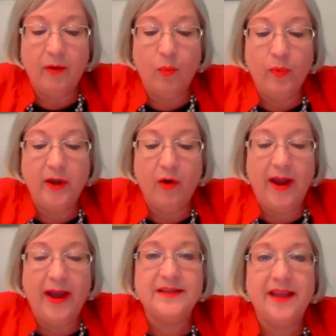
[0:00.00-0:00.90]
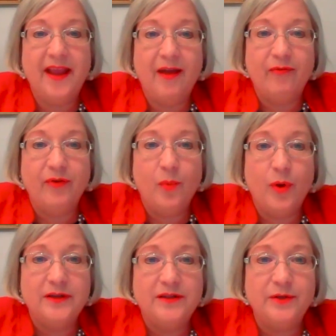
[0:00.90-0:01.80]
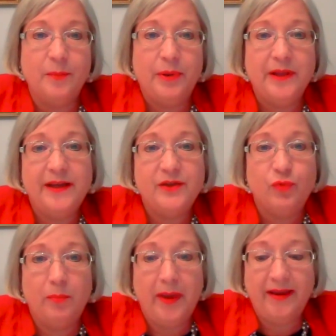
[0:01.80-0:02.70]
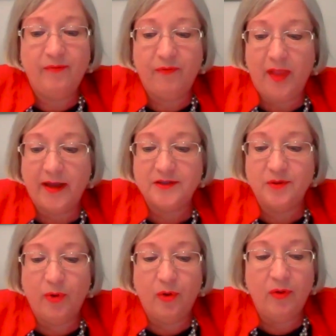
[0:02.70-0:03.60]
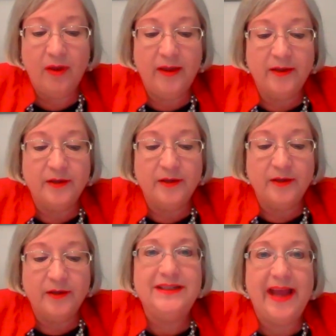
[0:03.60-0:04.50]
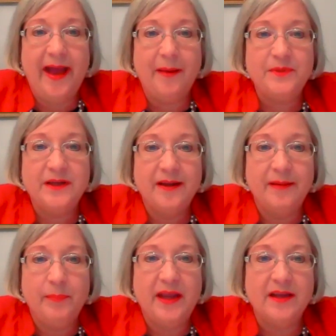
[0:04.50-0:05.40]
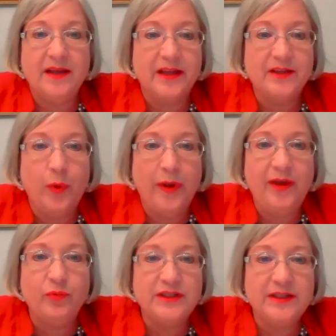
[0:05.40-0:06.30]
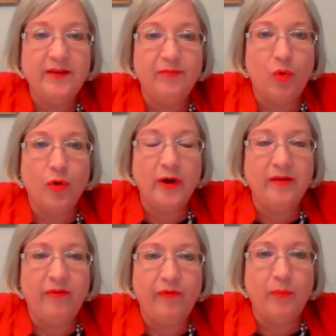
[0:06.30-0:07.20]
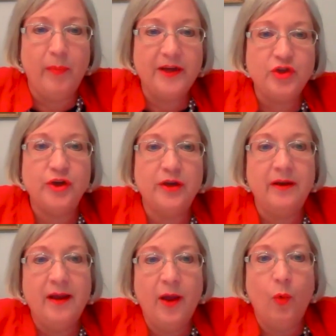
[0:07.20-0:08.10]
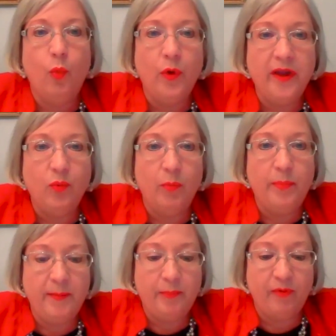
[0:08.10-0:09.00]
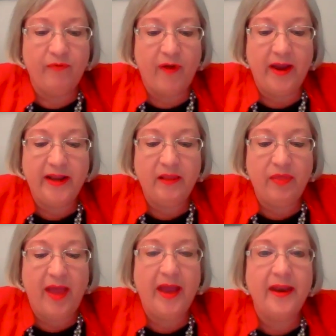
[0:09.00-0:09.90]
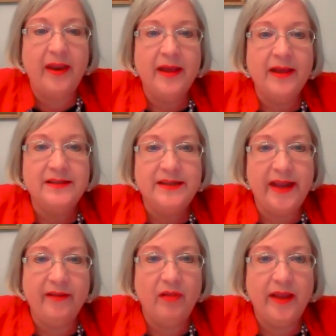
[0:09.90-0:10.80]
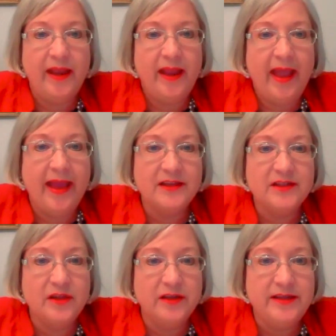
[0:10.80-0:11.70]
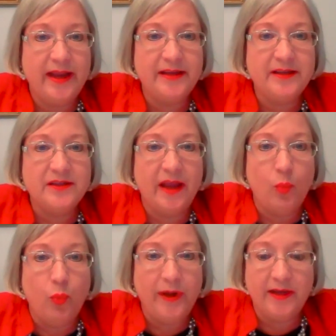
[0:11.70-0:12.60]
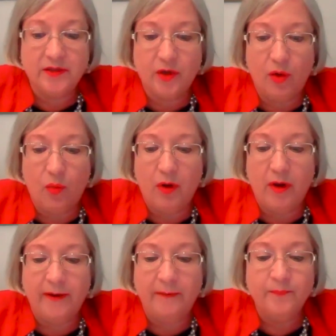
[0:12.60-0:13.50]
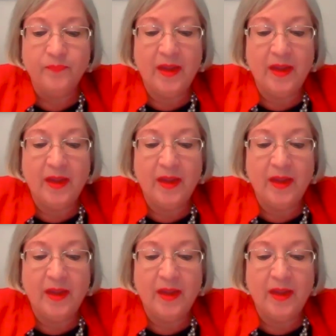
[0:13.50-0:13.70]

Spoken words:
We are asking everyone to please remain flexible, to adapt, because as we receive more information, we will be providing that daily as the days and weeks go on.